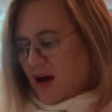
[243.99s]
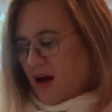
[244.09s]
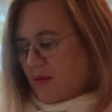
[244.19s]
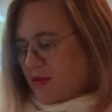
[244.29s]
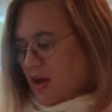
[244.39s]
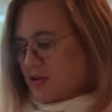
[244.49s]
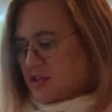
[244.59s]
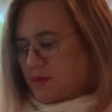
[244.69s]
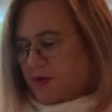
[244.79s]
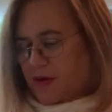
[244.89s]
I'm going
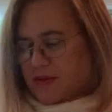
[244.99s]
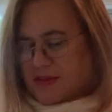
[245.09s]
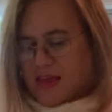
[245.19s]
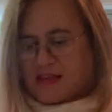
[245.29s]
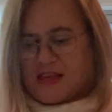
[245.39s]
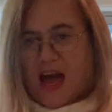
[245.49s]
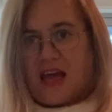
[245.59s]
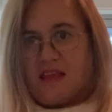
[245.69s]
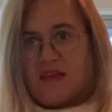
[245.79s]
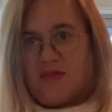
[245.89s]
to put this, that's
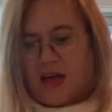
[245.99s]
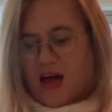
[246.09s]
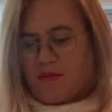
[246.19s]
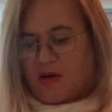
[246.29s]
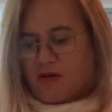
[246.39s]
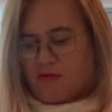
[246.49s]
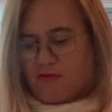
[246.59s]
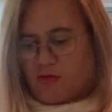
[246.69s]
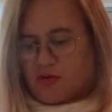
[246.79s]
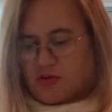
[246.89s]
1/8 of a cup of
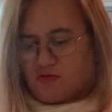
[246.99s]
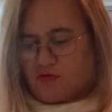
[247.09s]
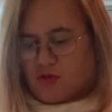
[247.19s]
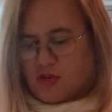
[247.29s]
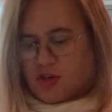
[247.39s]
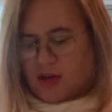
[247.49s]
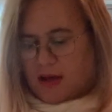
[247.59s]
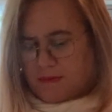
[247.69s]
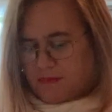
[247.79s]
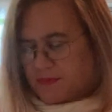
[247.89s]
raw sugar,
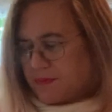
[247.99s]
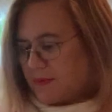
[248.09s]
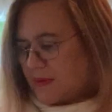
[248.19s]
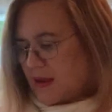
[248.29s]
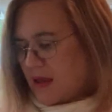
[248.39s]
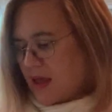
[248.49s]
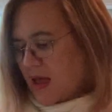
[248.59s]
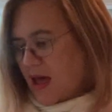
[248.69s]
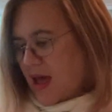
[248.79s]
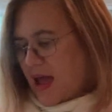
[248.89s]

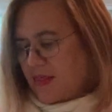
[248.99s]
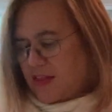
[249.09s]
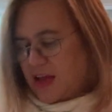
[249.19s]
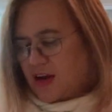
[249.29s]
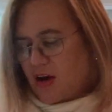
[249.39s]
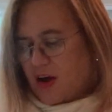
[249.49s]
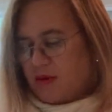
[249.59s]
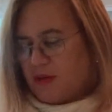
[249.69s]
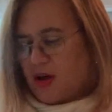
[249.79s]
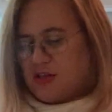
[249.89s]
and then
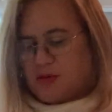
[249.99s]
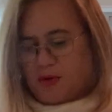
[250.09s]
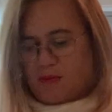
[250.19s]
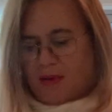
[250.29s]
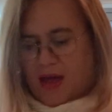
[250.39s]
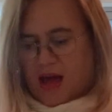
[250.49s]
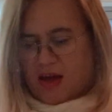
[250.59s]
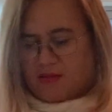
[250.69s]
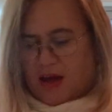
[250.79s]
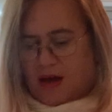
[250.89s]
I'm going to put my
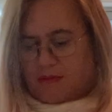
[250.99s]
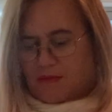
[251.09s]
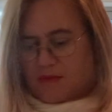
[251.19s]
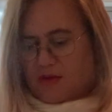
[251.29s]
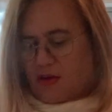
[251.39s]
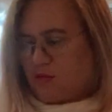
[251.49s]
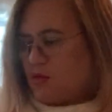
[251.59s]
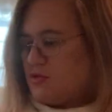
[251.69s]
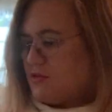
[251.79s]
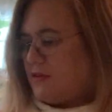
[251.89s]
half cup of
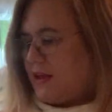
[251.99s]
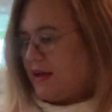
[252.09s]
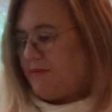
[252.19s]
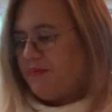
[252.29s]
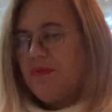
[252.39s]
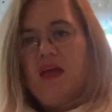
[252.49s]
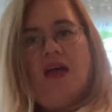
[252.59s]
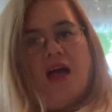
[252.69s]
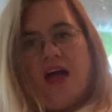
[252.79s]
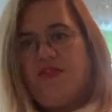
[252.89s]
water in there,
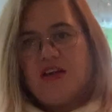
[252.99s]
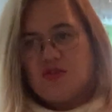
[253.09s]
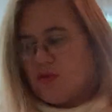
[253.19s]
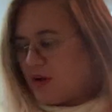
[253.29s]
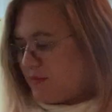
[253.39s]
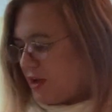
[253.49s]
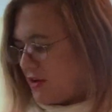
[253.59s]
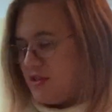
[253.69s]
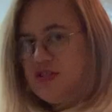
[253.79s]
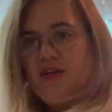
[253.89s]
and that's all I'm
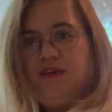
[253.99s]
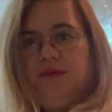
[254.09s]
going to do.